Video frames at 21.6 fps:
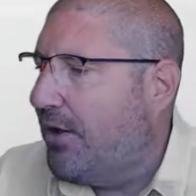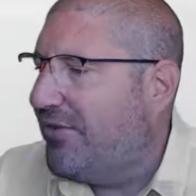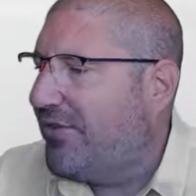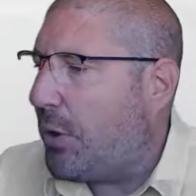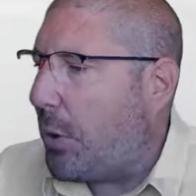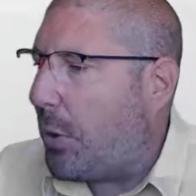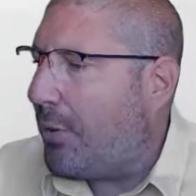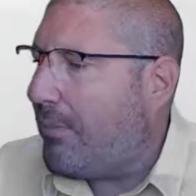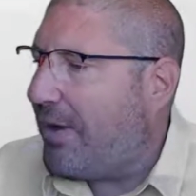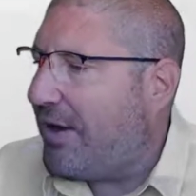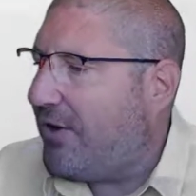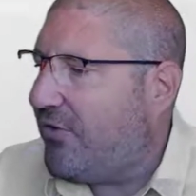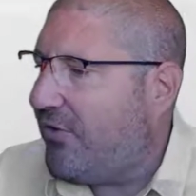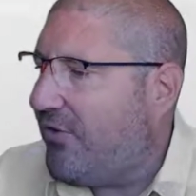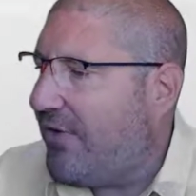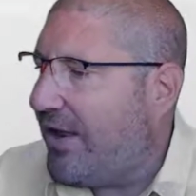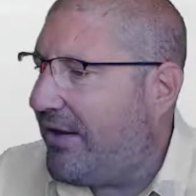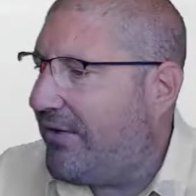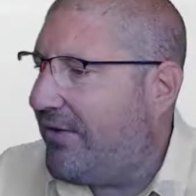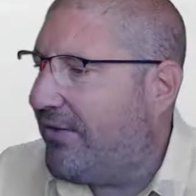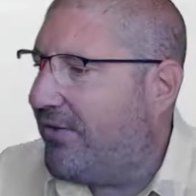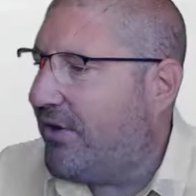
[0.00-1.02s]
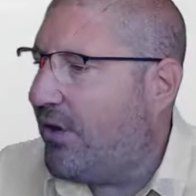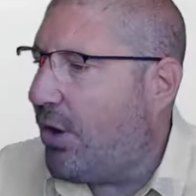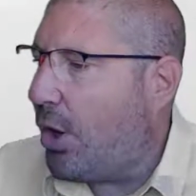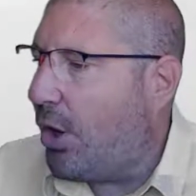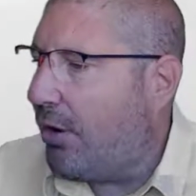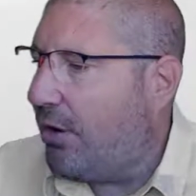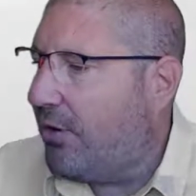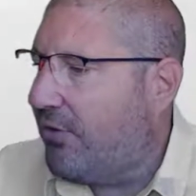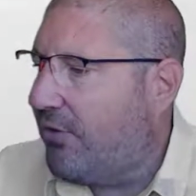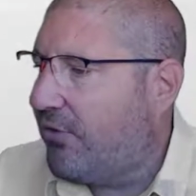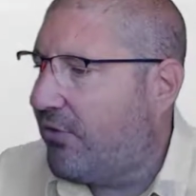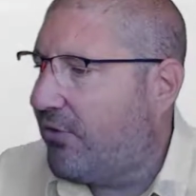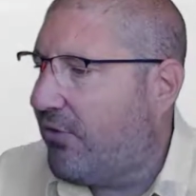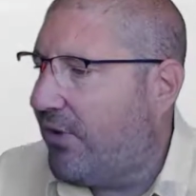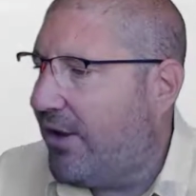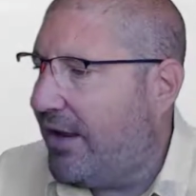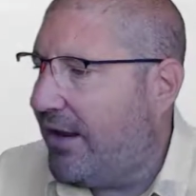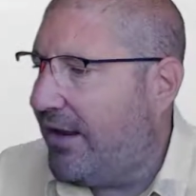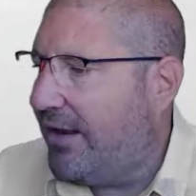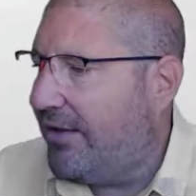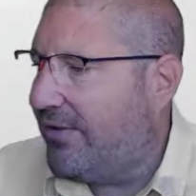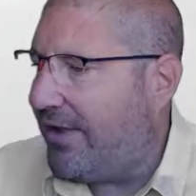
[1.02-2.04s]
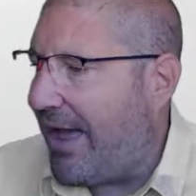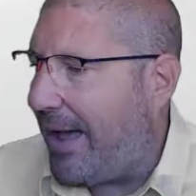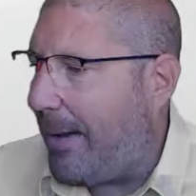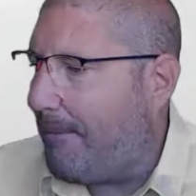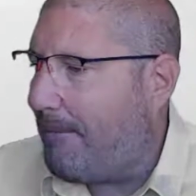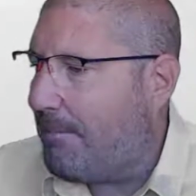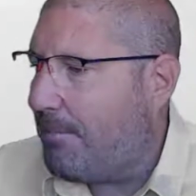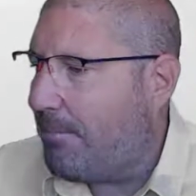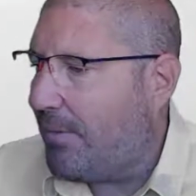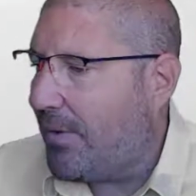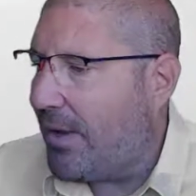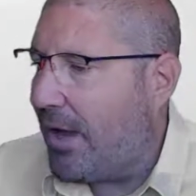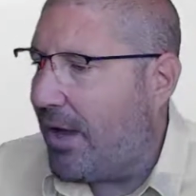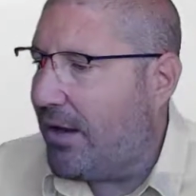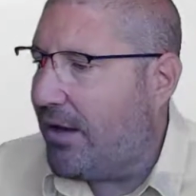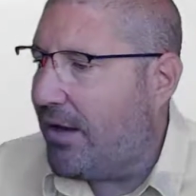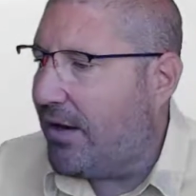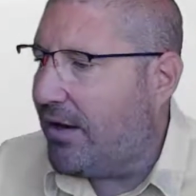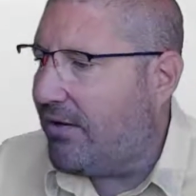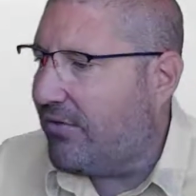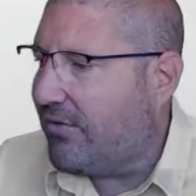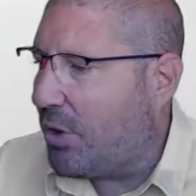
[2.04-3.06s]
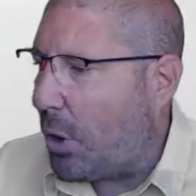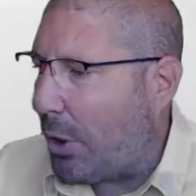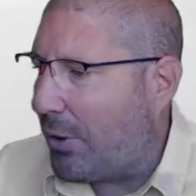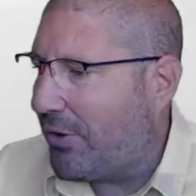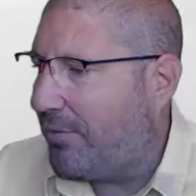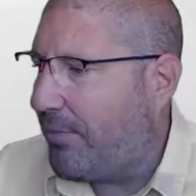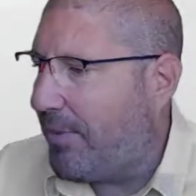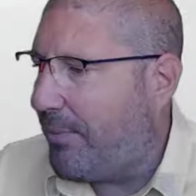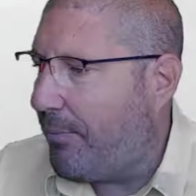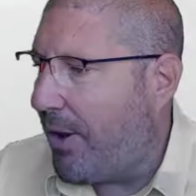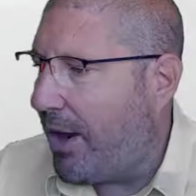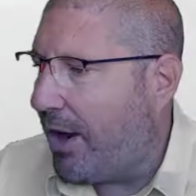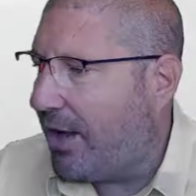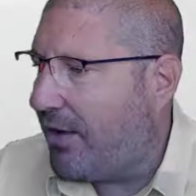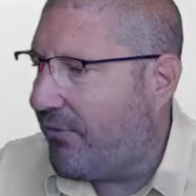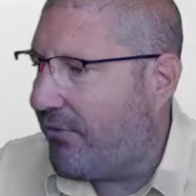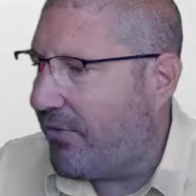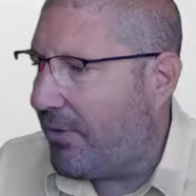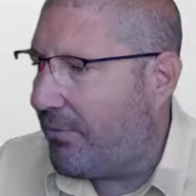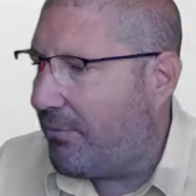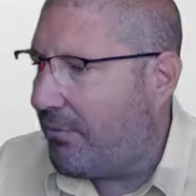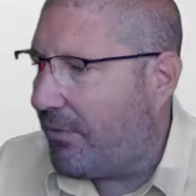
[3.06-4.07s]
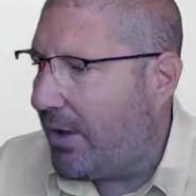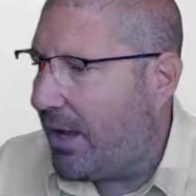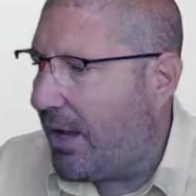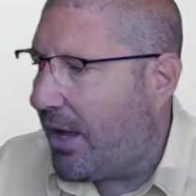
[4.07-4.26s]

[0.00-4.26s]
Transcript: So I mentioned theirs is an on-screen exam, and it's got to be Python.